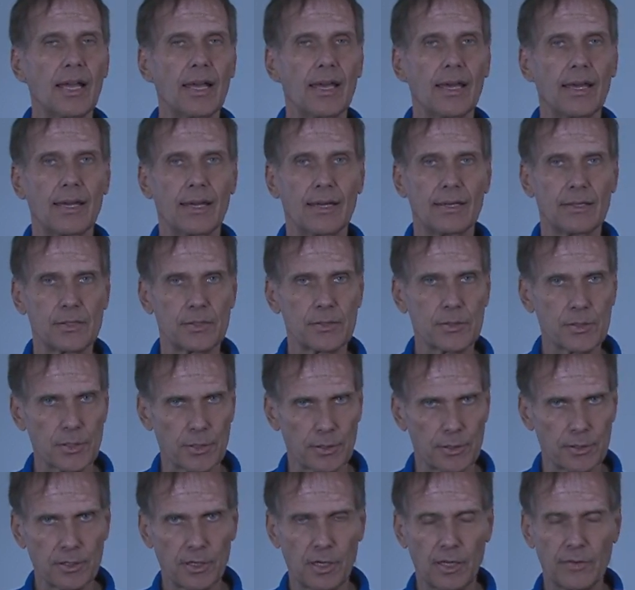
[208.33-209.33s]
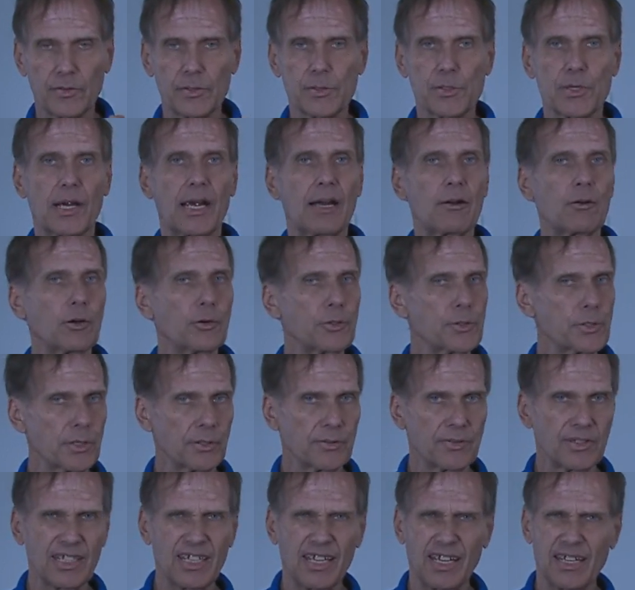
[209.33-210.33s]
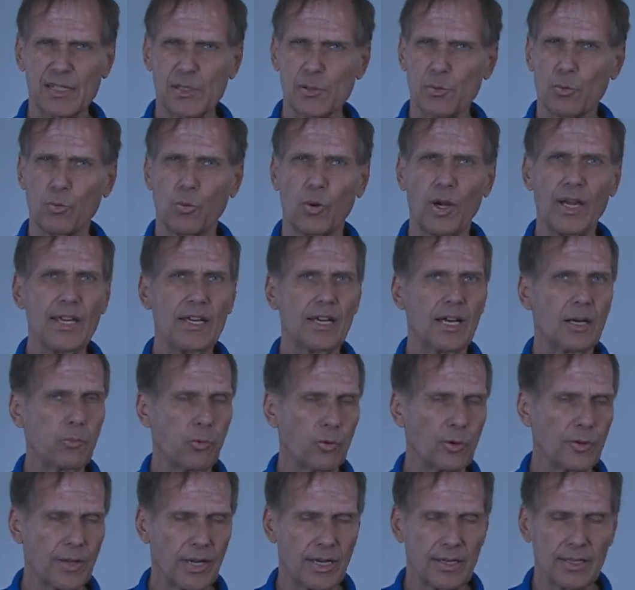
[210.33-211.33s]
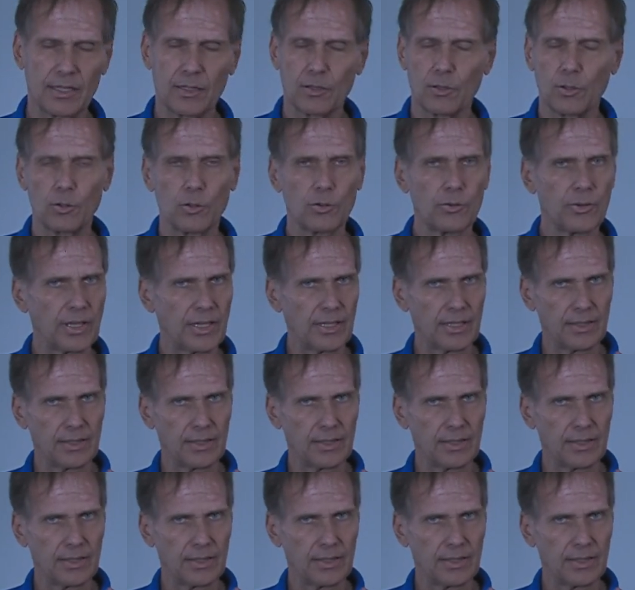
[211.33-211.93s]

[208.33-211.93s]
and turn on the gyro, turn the gains way up with heading hold,